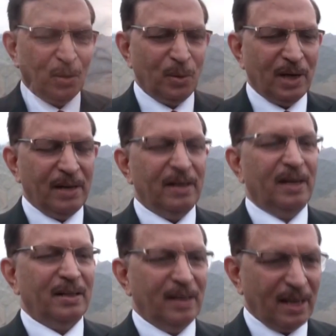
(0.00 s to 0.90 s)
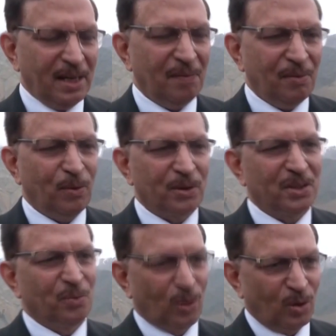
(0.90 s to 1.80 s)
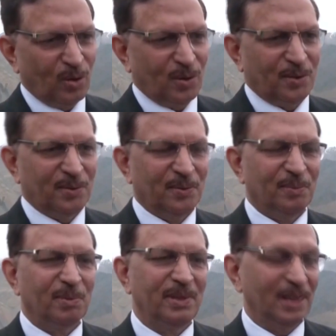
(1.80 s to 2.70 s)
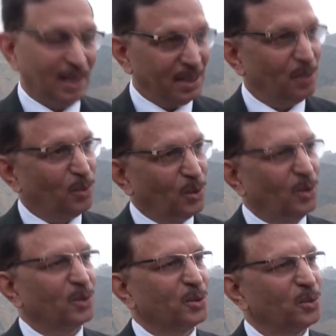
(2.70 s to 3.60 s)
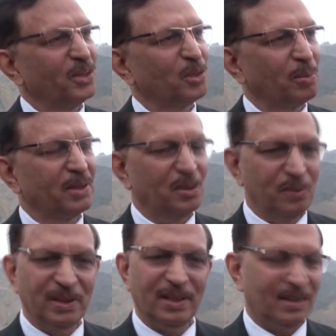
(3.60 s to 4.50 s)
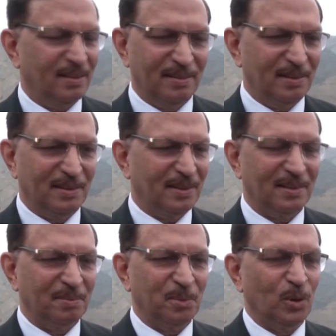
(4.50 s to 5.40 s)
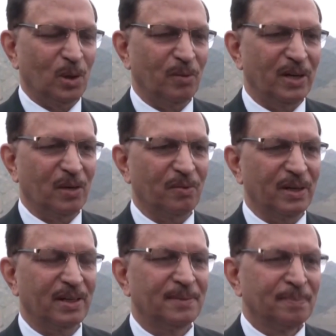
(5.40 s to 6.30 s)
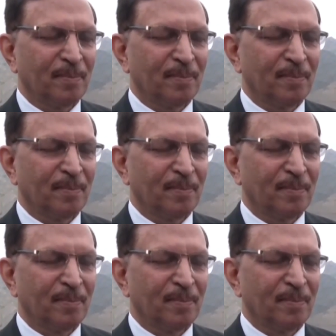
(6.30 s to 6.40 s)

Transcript: You know, 1999 we fought this war, the Kargil War, also known as Operation Vijay. You all aware of it.